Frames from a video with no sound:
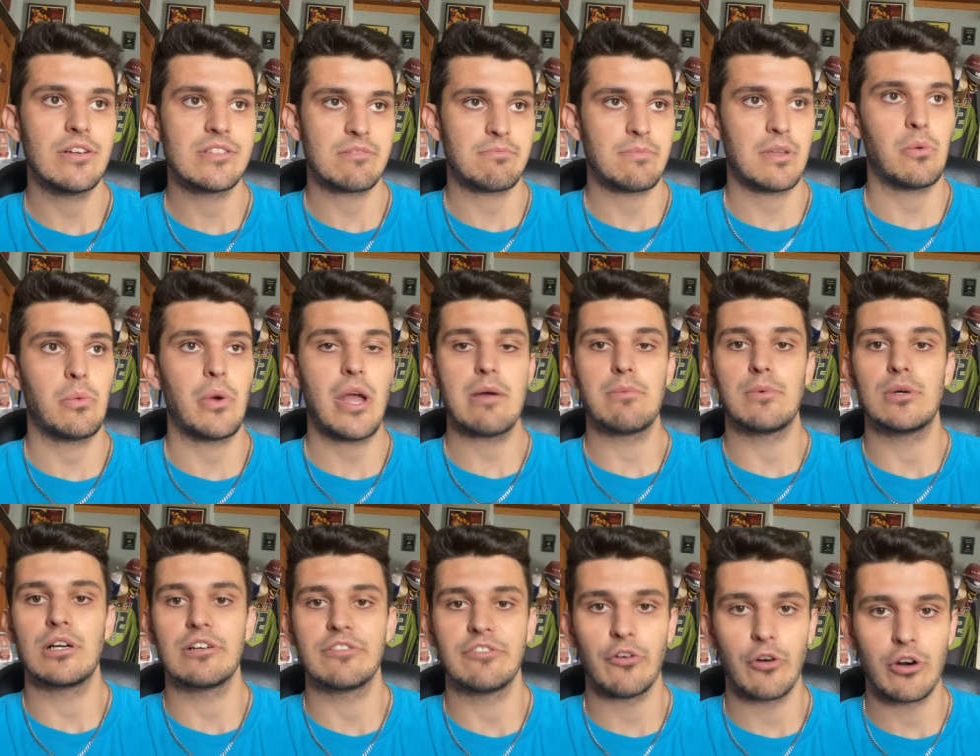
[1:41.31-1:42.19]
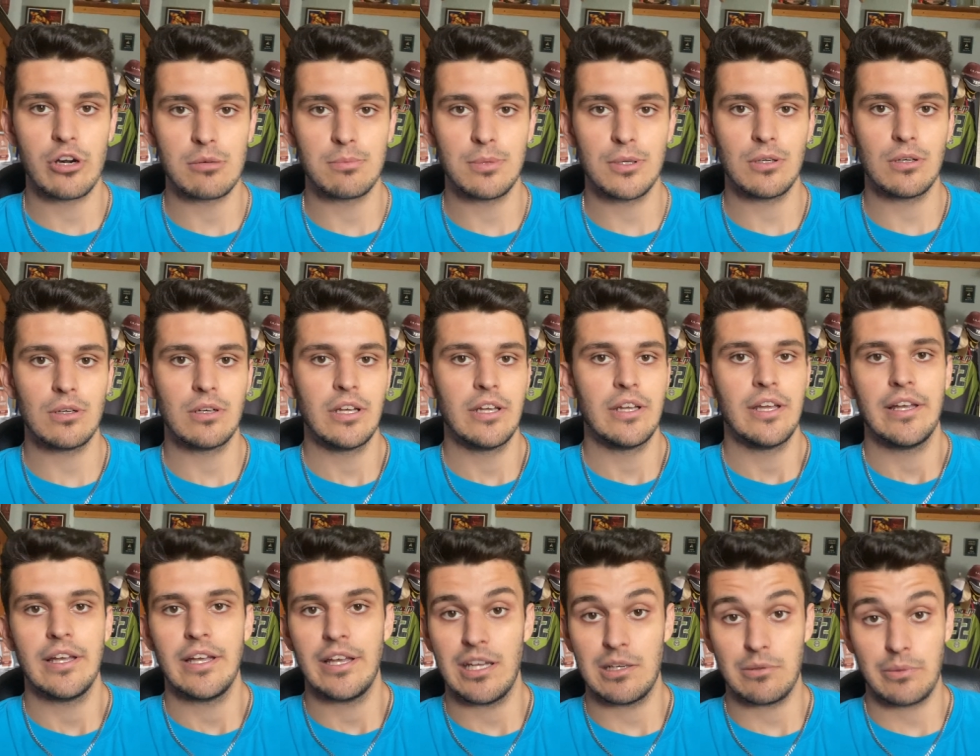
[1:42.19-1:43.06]
It's going to be way more affordable
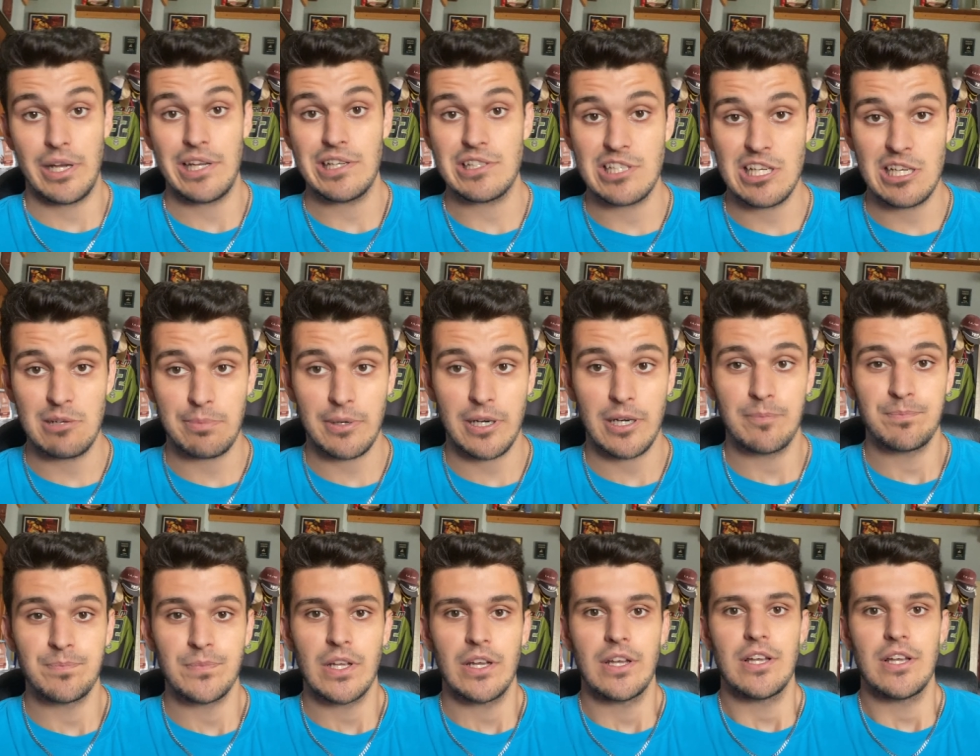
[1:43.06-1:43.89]
and way cheaper.